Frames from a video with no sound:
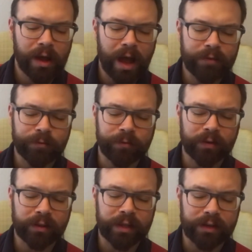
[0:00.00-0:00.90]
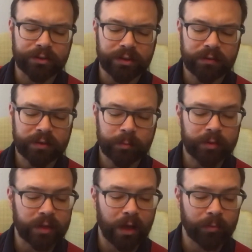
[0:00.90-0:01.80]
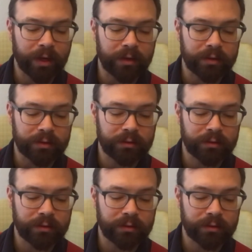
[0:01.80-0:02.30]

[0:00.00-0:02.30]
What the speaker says: I have a feeling that as Jeff slipped his helmet on